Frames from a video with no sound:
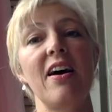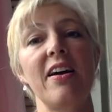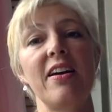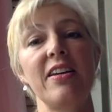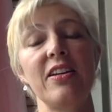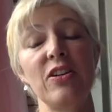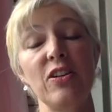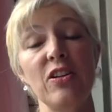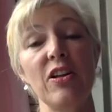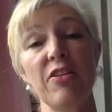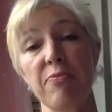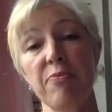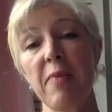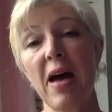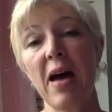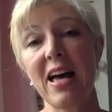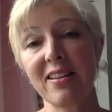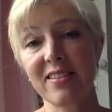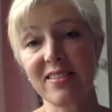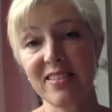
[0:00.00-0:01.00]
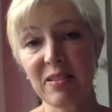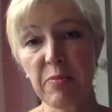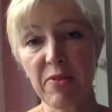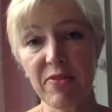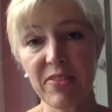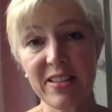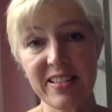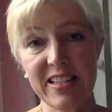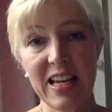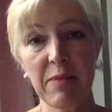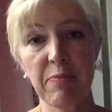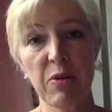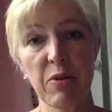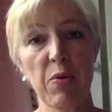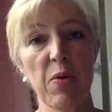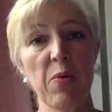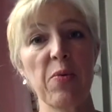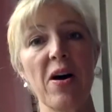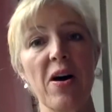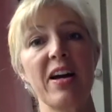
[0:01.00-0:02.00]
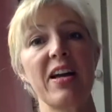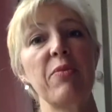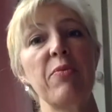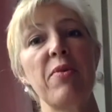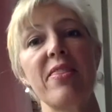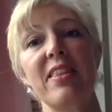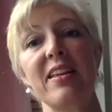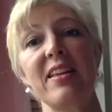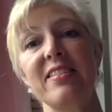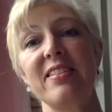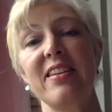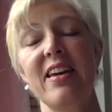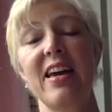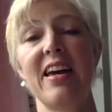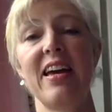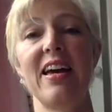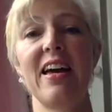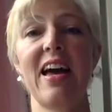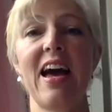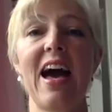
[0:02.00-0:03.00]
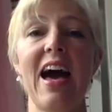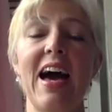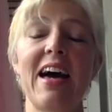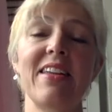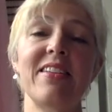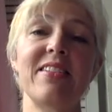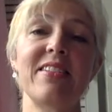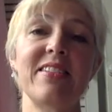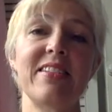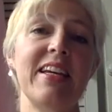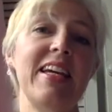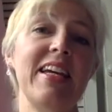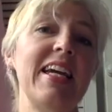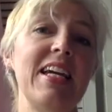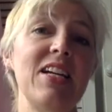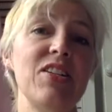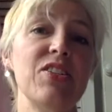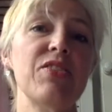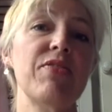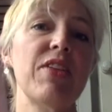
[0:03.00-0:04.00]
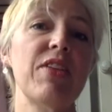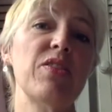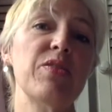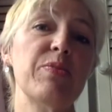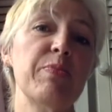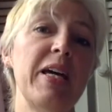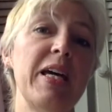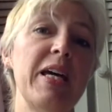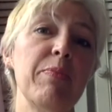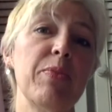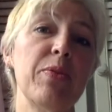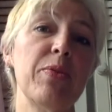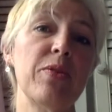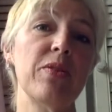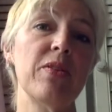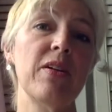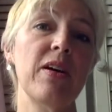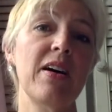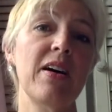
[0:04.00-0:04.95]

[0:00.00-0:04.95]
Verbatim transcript: You'll have met some of the team that we're working with this year, and each of those people